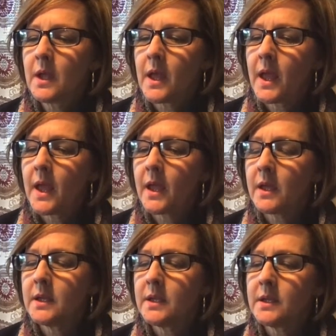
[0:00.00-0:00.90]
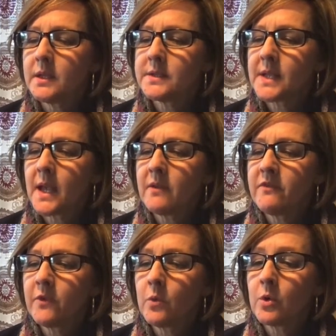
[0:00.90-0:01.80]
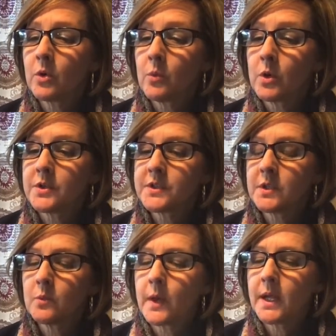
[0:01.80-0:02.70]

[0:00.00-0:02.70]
and it is a 4 worsted weight